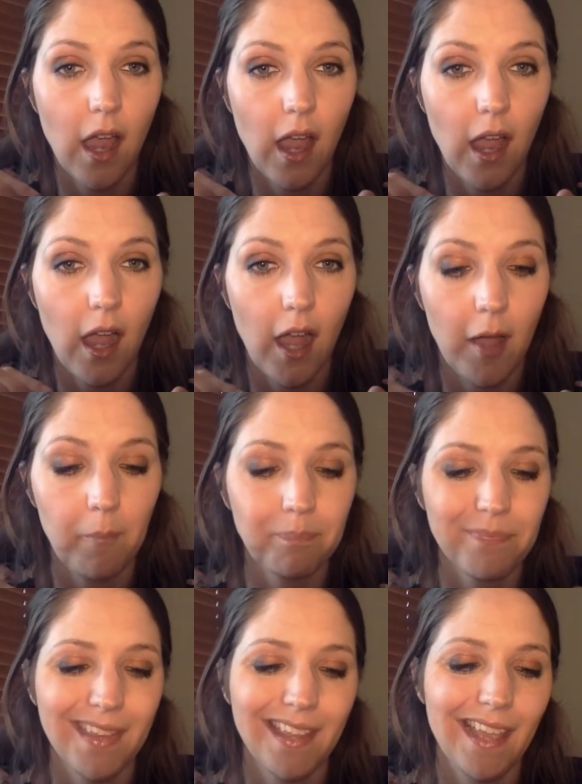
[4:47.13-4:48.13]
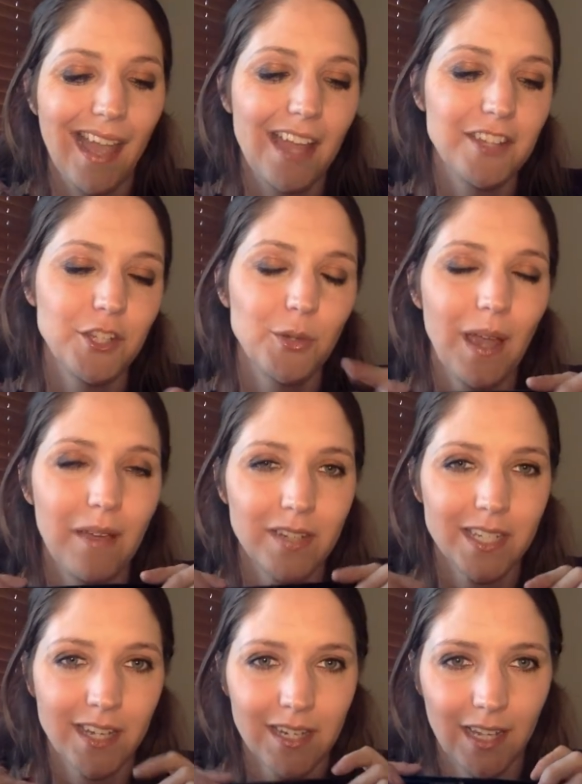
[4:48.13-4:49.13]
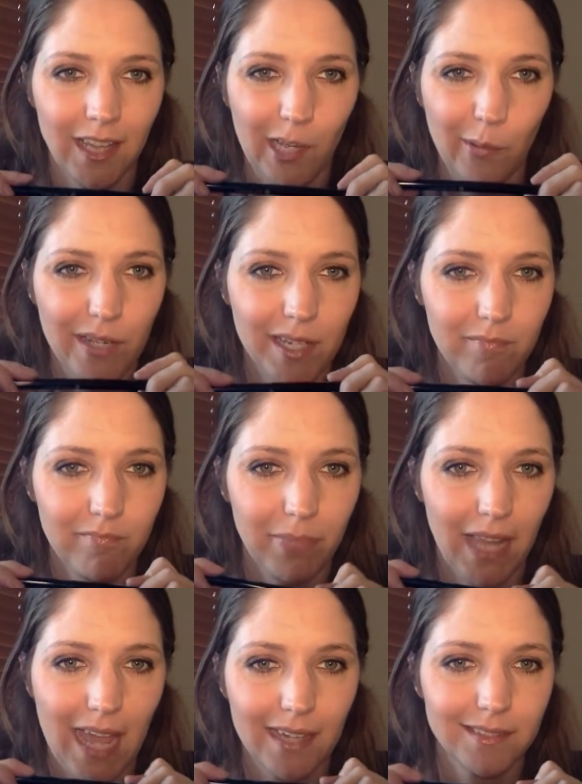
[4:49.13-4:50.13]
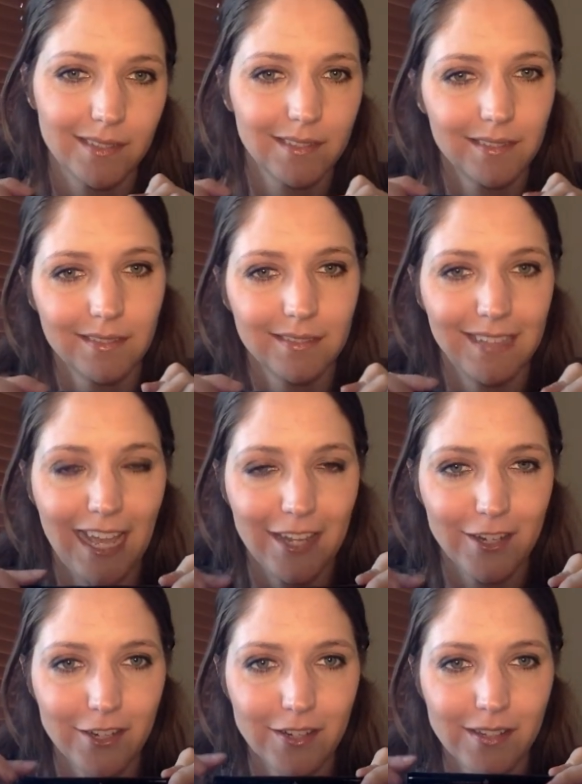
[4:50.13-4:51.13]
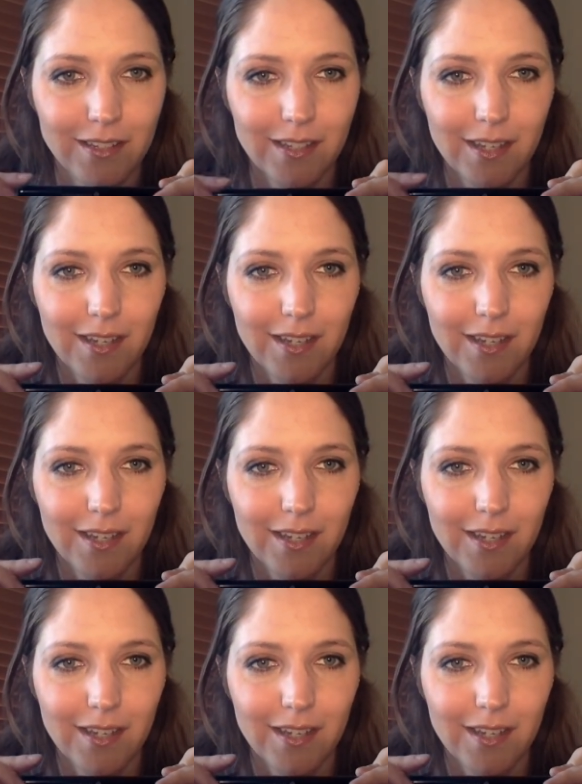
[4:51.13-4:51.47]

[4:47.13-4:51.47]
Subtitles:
I do have a ton of liquid black liners,